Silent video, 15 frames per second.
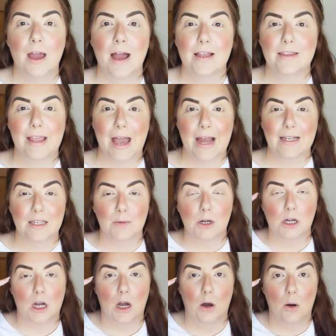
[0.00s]
Next, I'm going
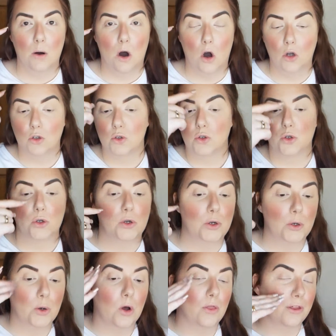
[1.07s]
to go on
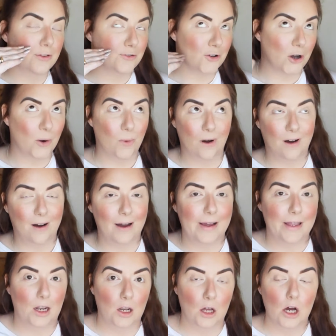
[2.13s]
to the doll eye
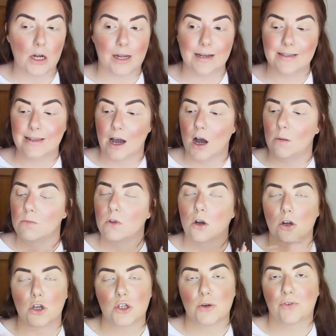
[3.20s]
look. Now, I'm not
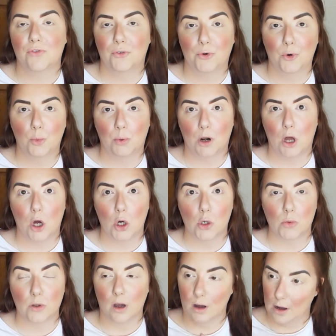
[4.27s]
going to do a
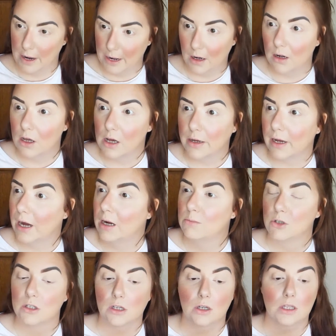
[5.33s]
full-blown eye look. I'm
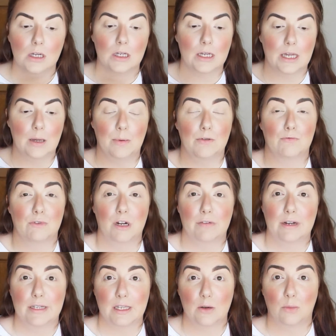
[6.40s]
just going to keep it really,
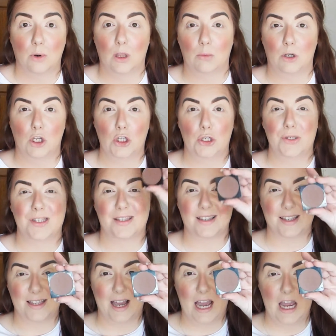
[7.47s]
really simple. I'm going to use the
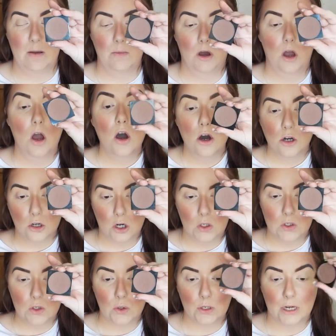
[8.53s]
same
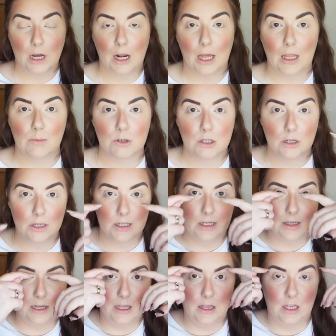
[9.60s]
contour colour, and I'm just going to stick
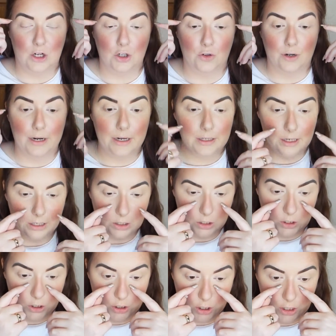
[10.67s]
that in the crease and
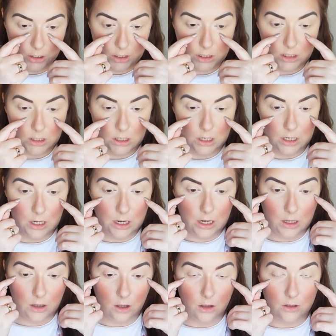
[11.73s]
just
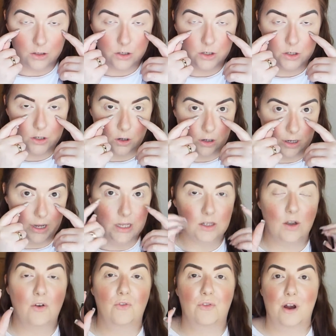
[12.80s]
in the sockets
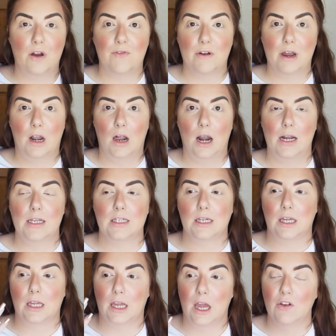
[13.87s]
very, very lightly to
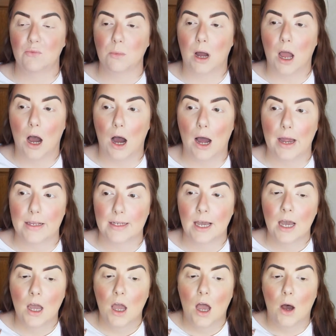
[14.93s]
give my eyes
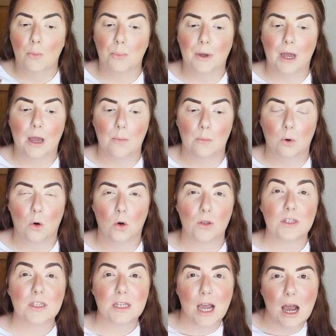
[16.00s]
a bit more
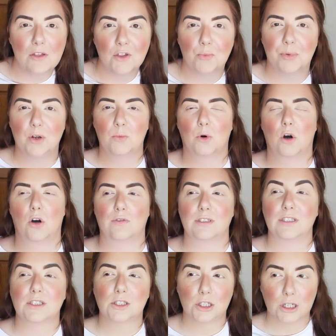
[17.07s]
depth, a bit more of a
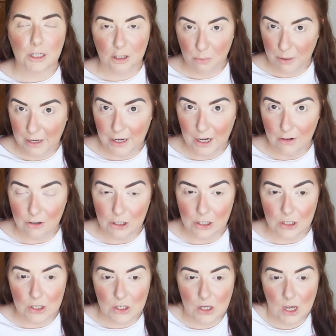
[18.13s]
sunken
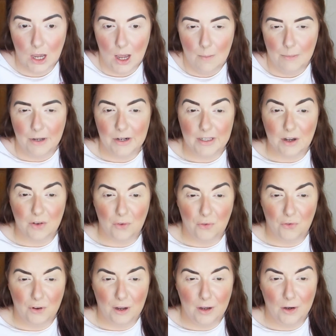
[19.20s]
appearance, because I
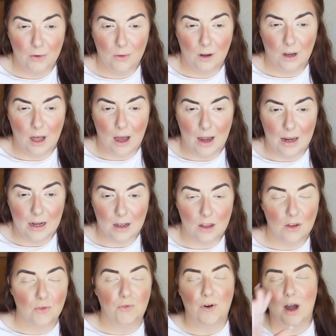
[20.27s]
feel like the
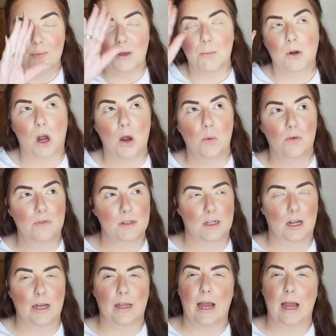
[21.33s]
vibe that I'm going with is like